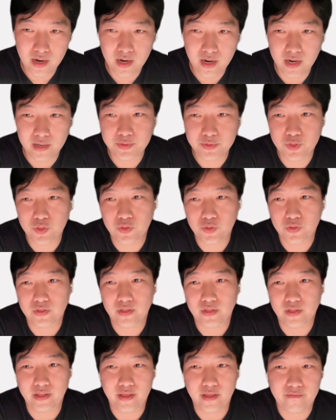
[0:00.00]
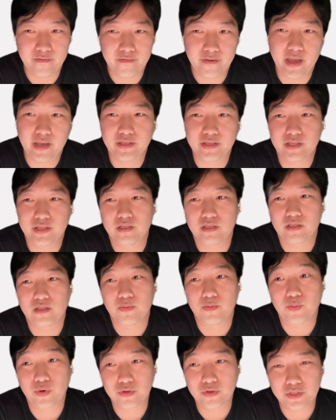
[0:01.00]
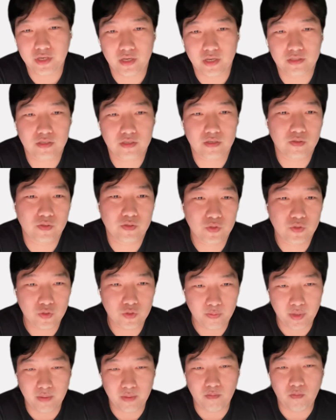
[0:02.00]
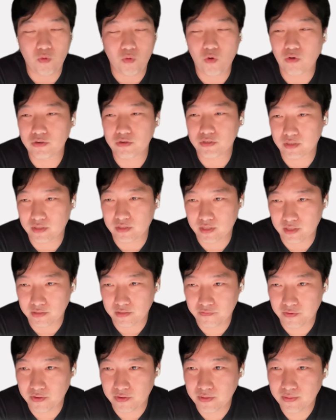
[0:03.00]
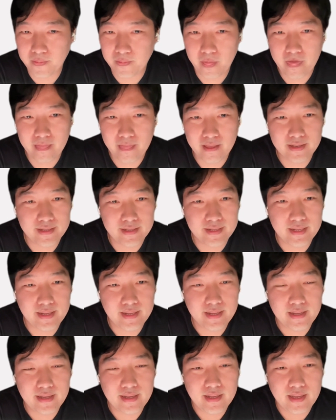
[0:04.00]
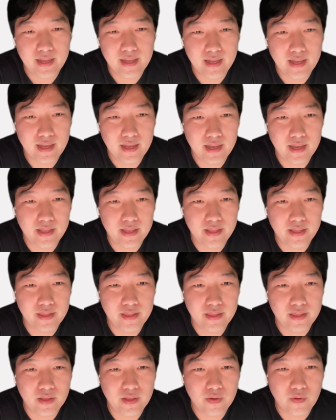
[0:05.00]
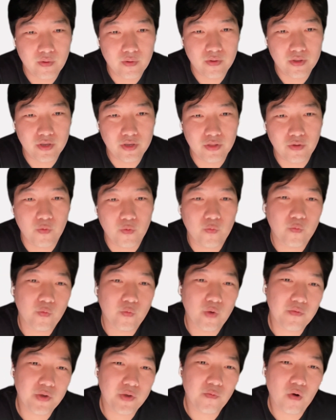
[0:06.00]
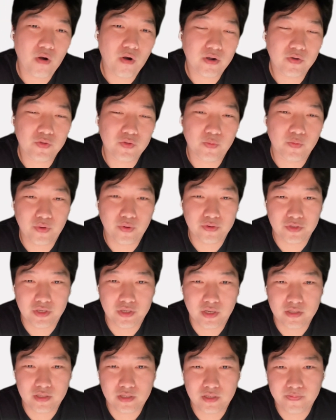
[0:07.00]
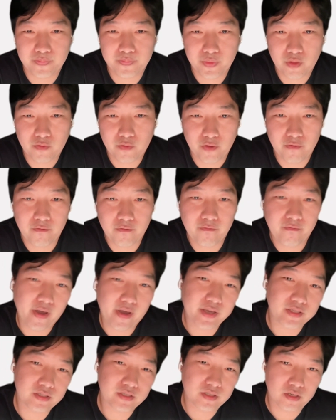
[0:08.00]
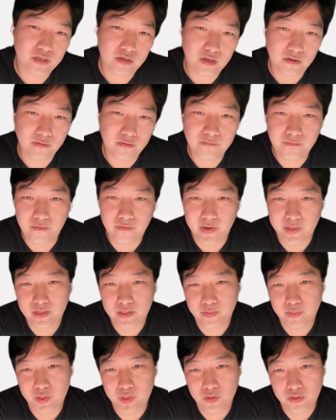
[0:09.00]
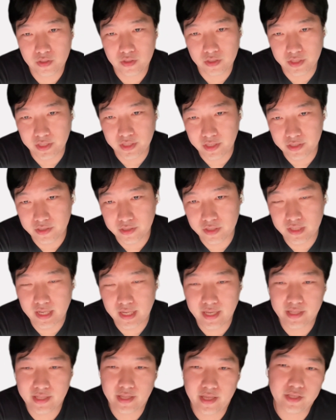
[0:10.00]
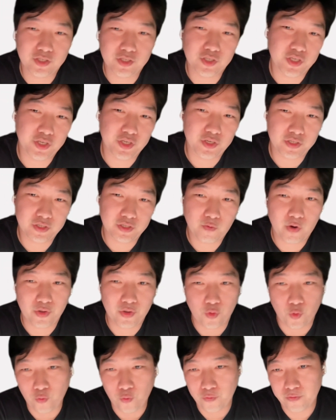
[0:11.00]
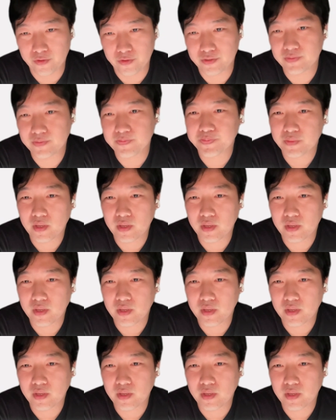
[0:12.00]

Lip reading: helps to navigating the project to be more successful. And when we work on the project, we face a conflict between designers and engineers quite often.